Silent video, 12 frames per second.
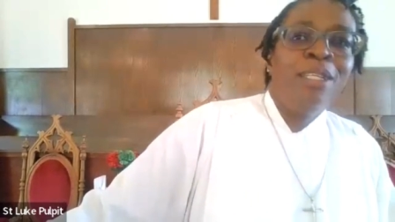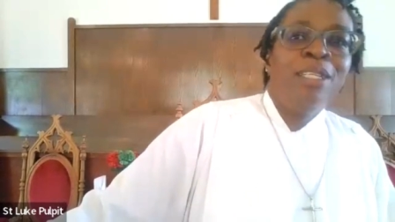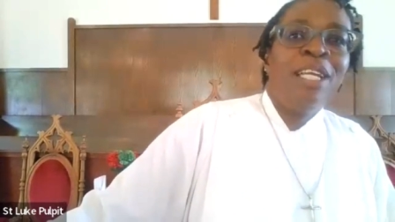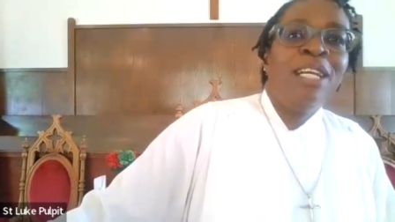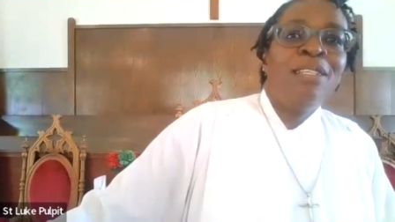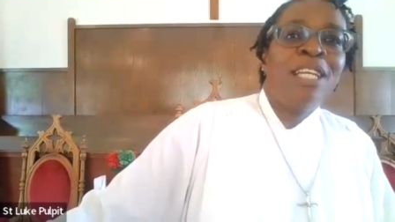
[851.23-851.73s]

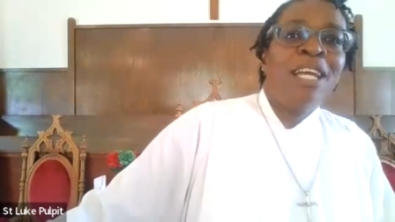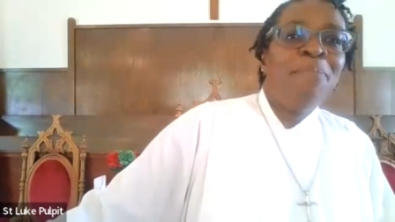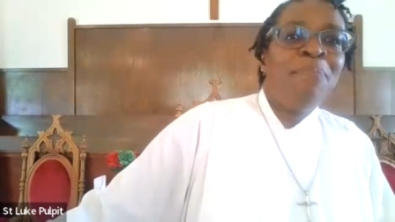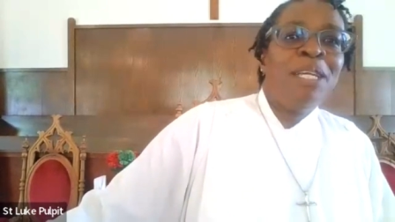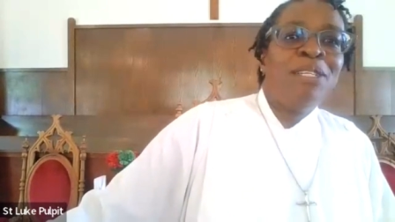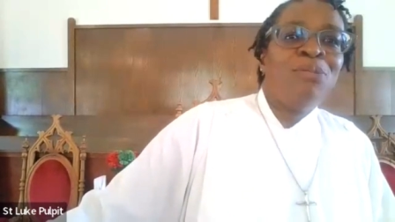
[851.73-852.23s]
That that
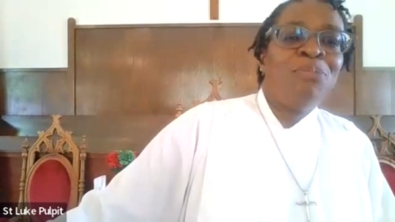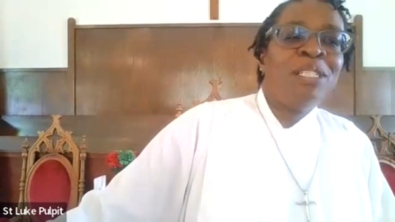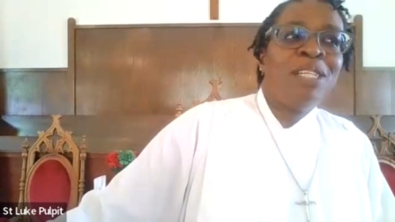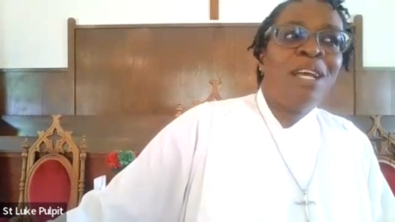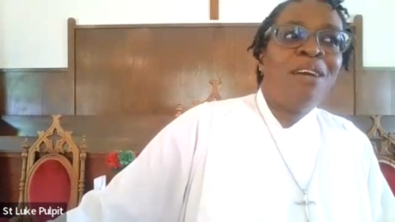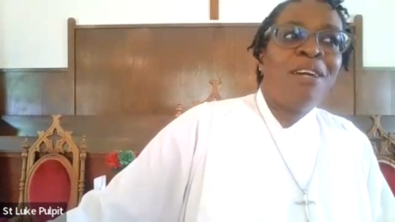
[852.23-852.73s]
means we're
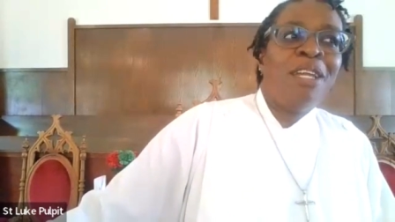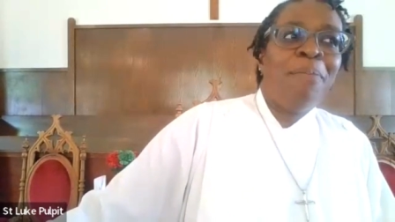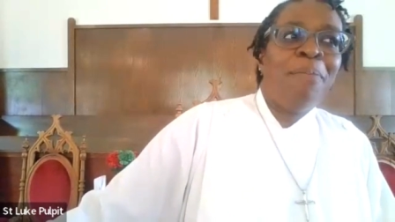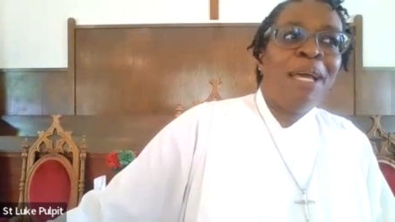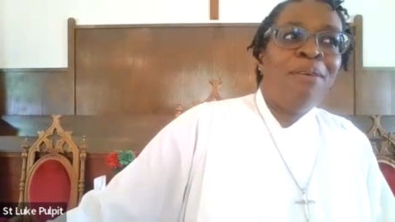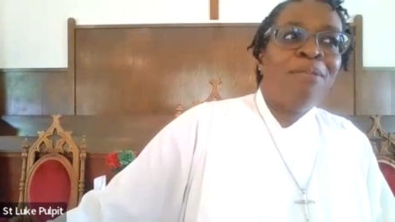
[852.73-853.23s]
talking
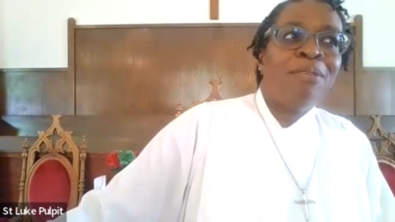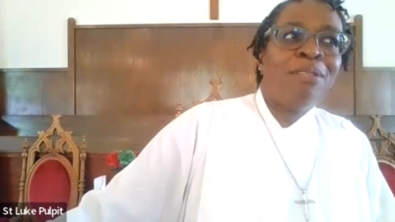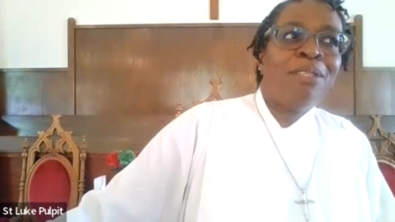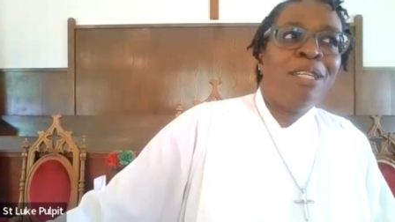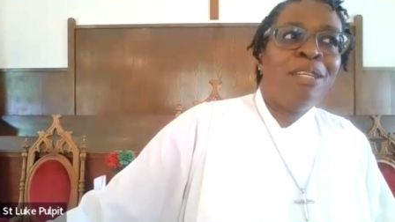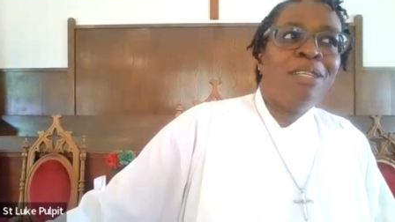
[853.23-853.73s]

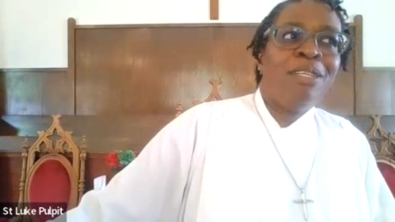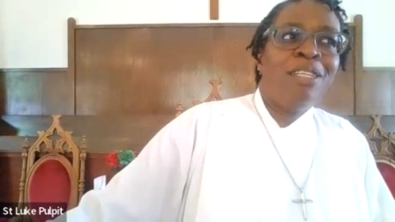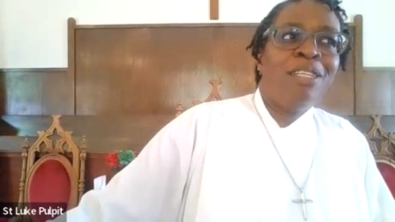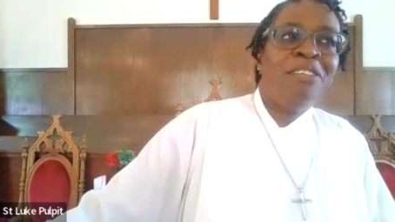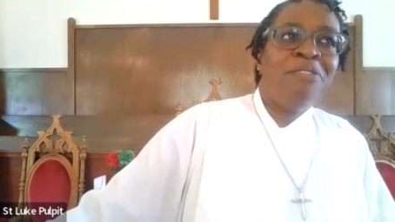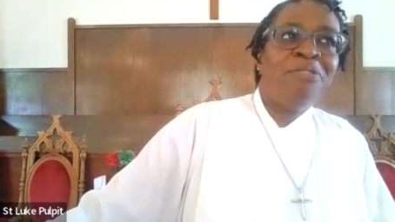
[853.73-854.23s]
about there could
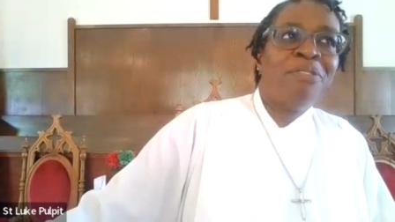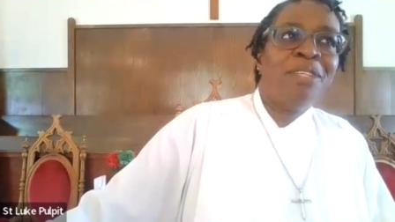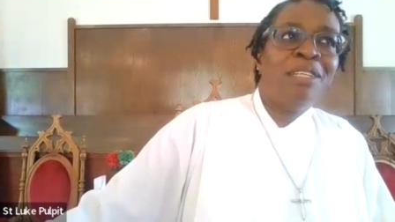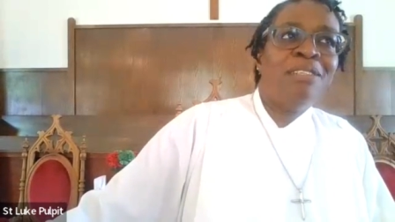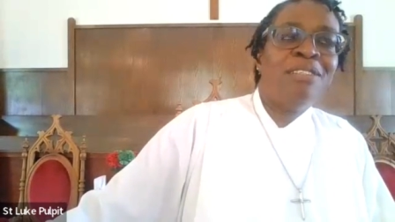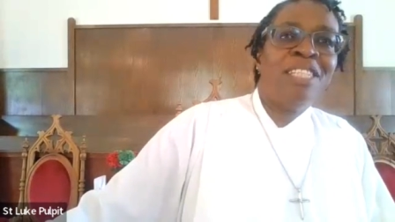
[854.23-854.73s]
have
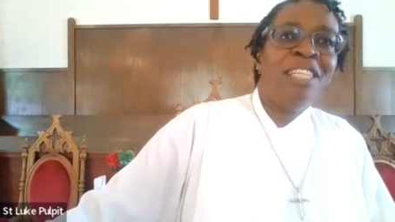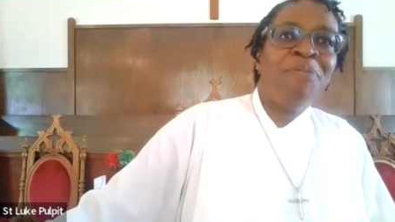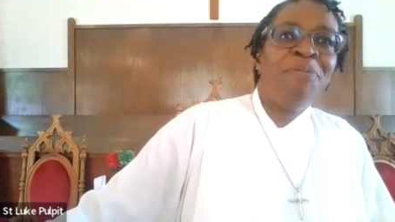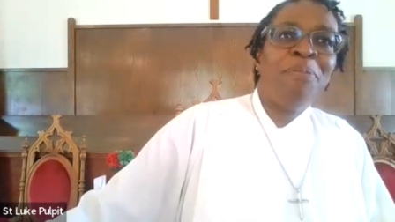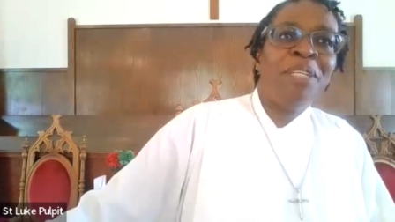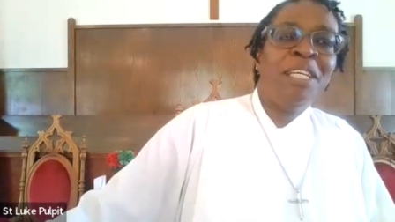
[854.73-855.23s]

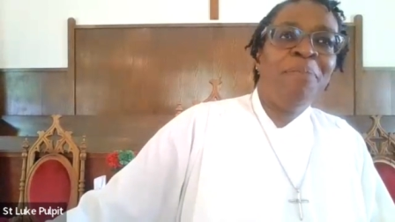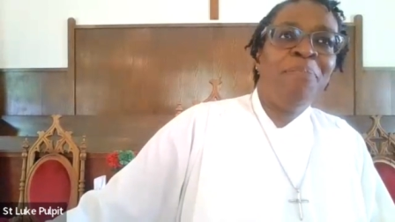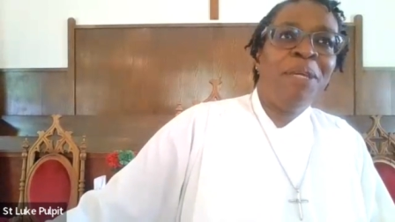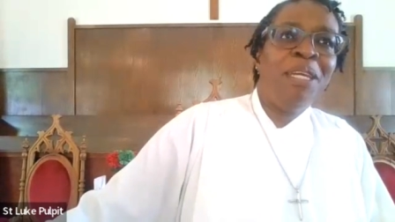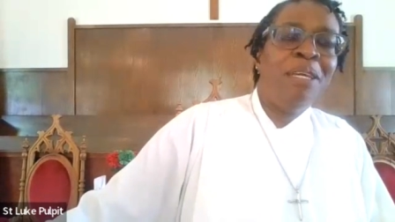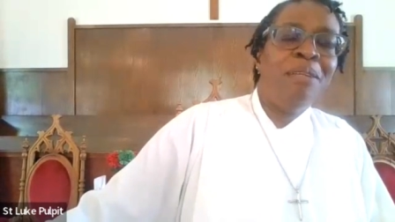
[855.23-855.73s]
conceivably
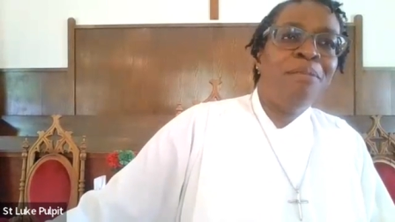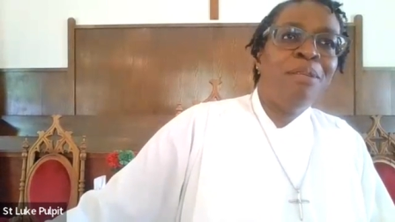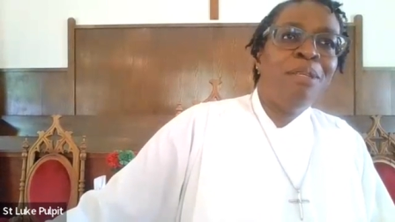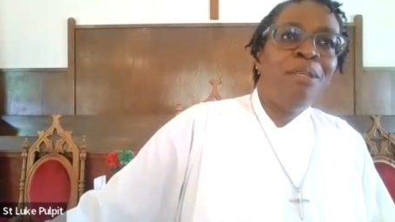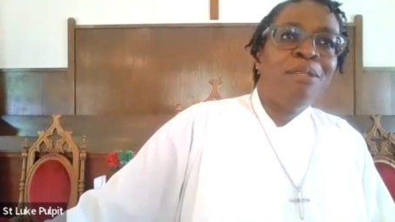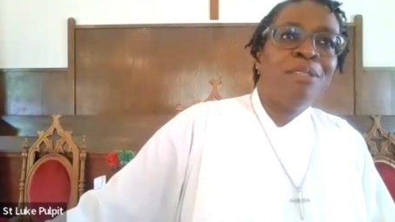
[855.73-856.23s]
been
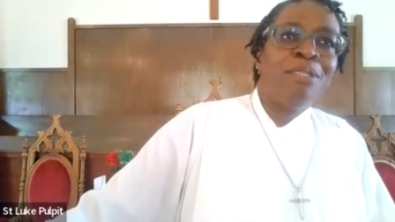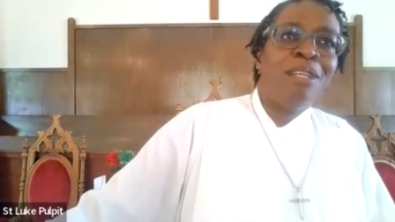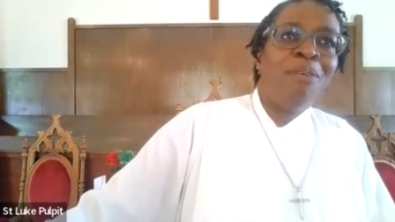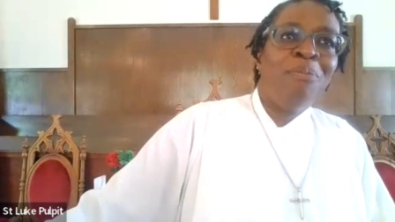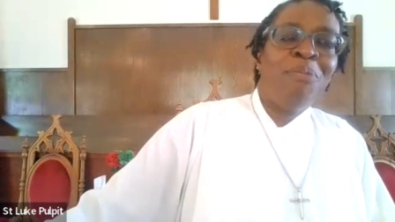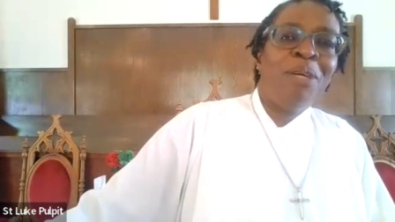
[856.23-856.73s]

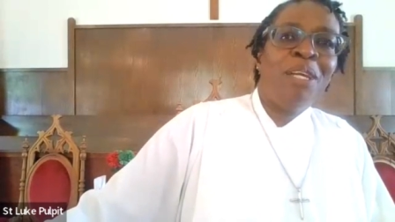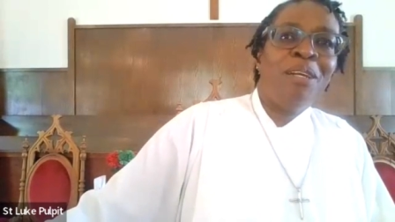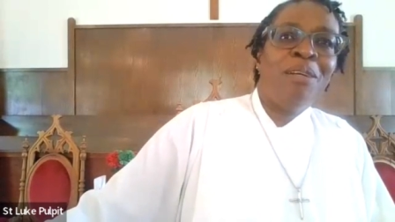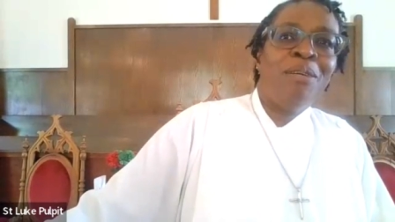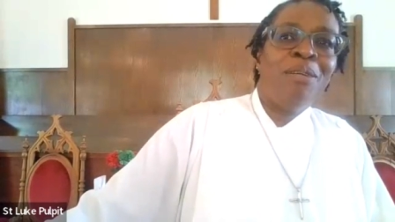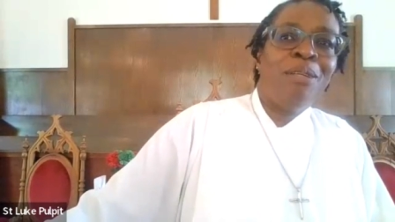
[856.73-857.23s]

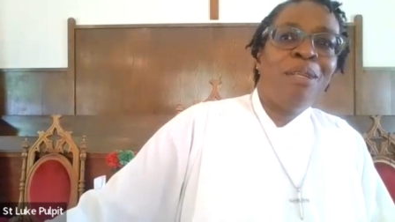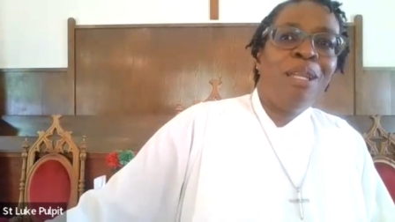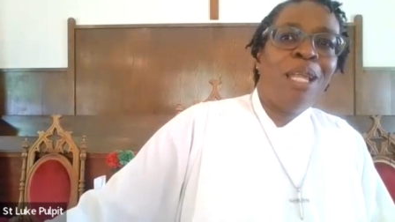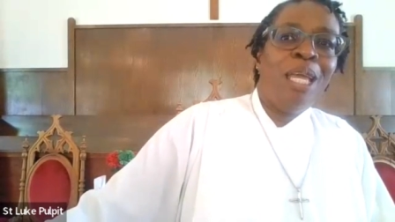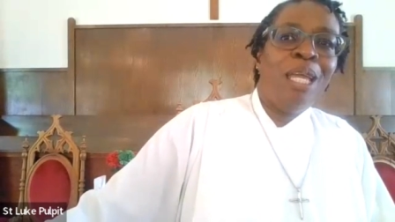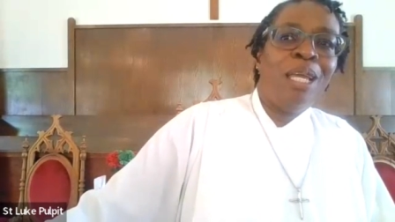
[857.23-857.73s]
somewhere
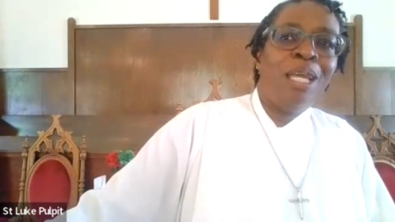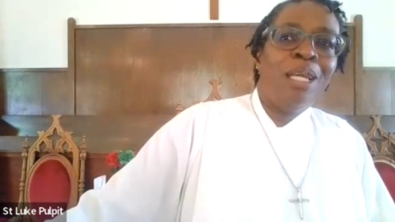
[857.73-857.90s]
like